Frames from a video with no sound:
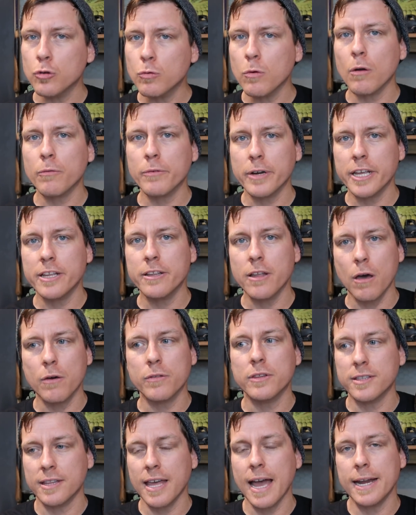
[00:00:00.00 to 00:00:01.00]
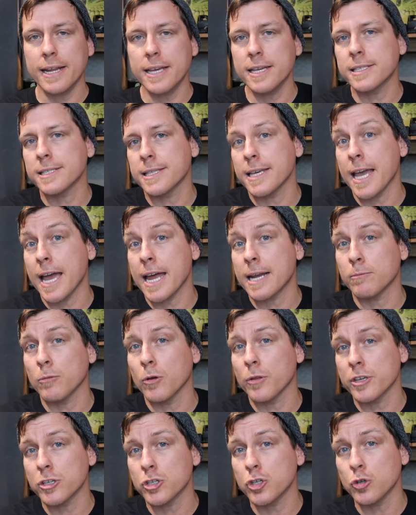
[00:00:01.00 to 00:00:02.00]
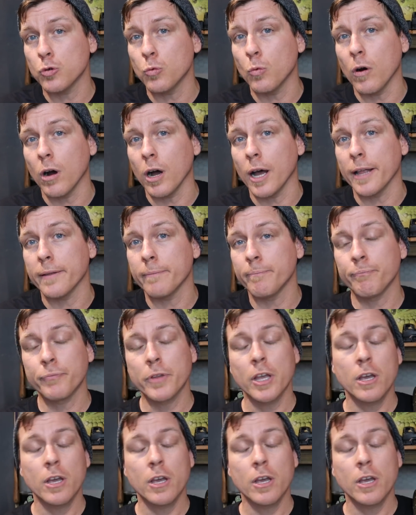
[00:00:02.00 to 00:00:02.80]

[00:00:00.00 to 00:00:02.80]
you already know that that is the animal that you want.